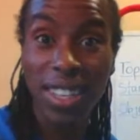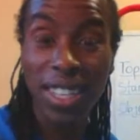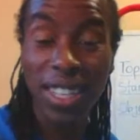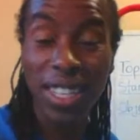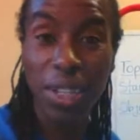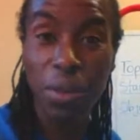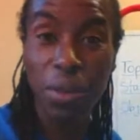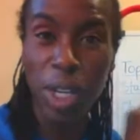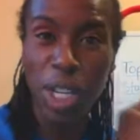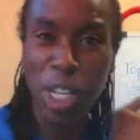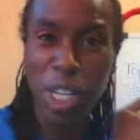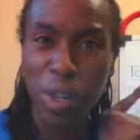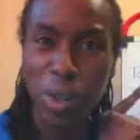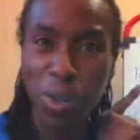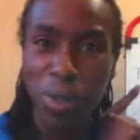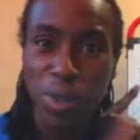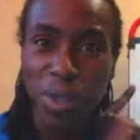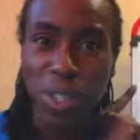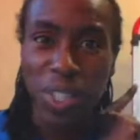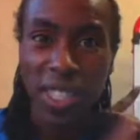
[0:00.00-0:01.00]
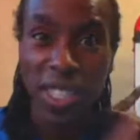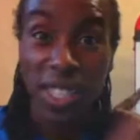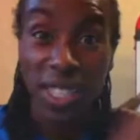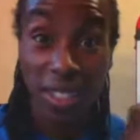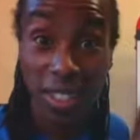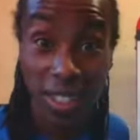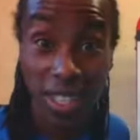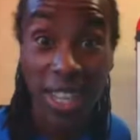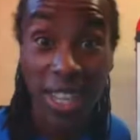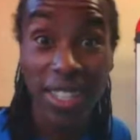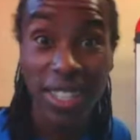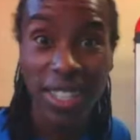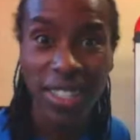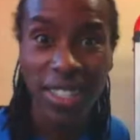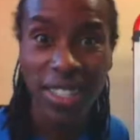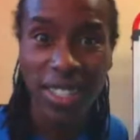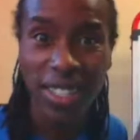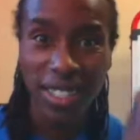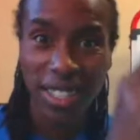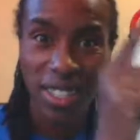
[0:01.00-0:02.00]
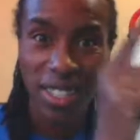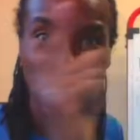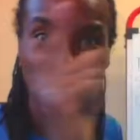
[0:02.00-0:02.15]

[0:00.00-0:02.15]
So we're going to use the sentence